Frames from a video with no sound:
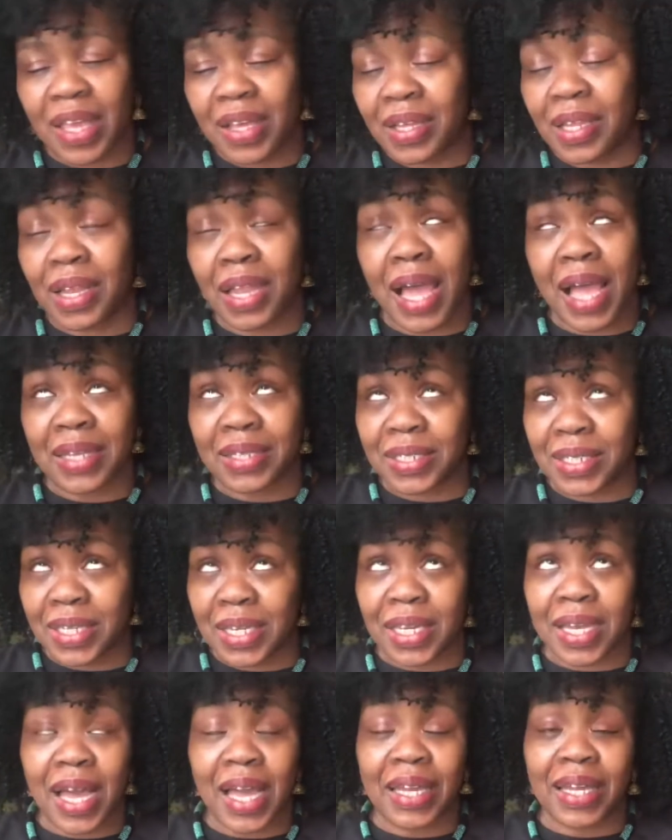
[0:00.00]

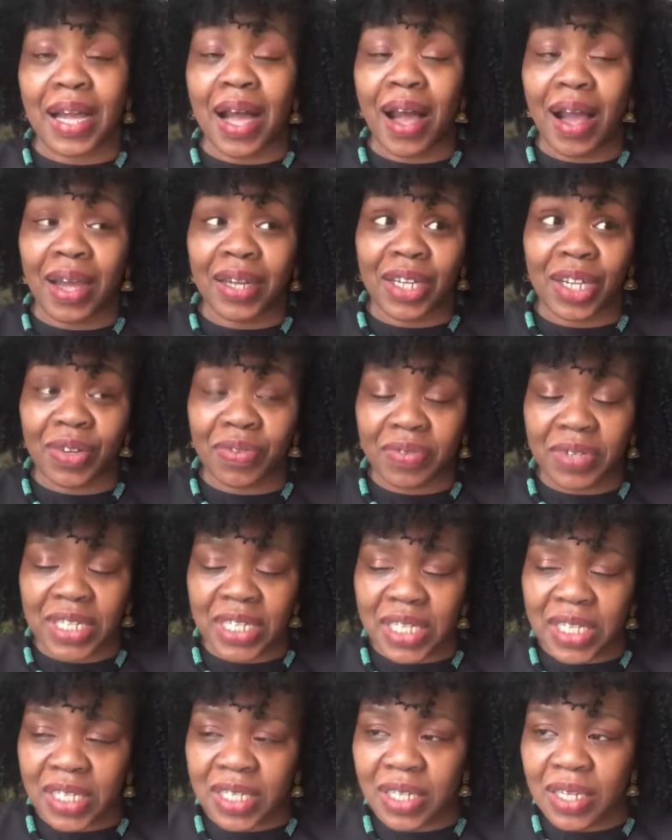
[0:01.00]
Classic, iconic
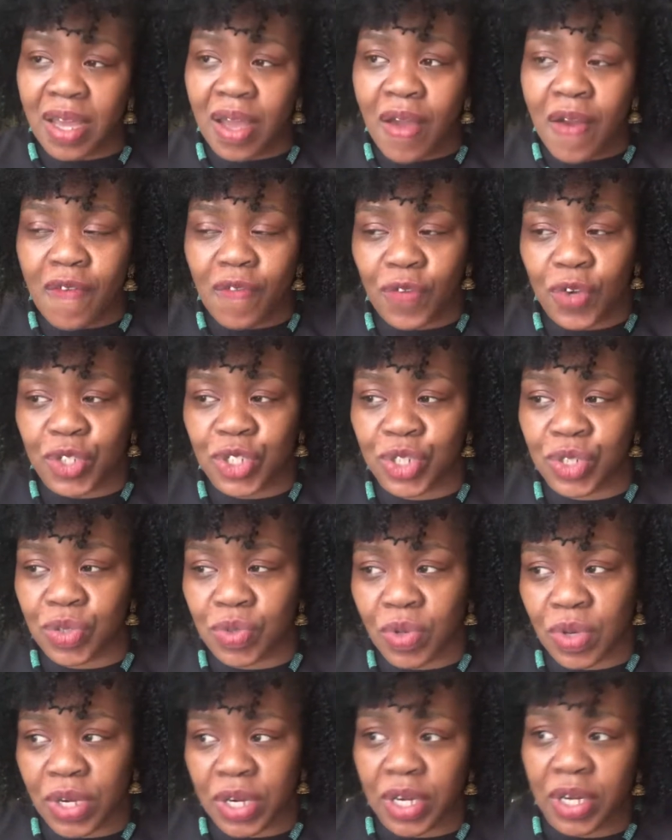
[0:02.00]
read for
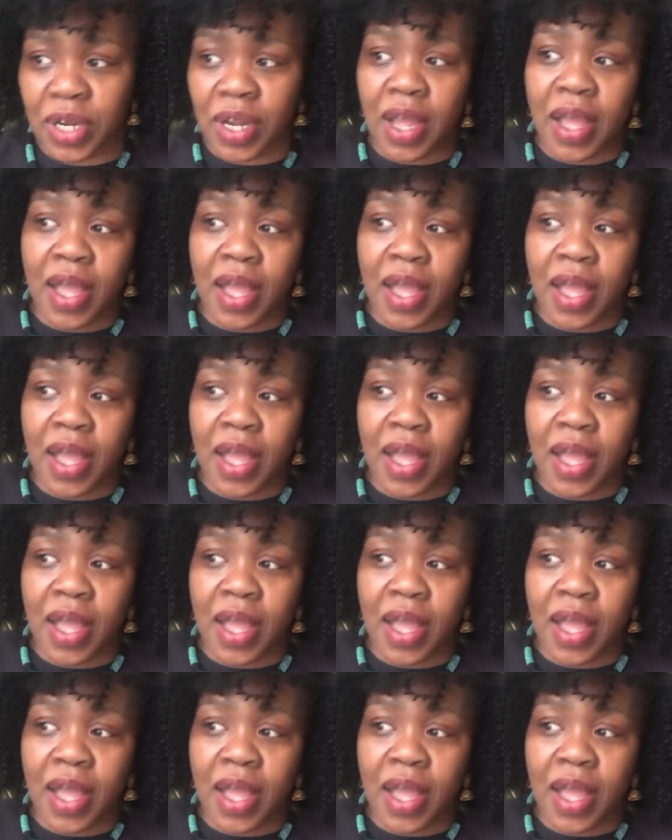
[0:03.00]
sure.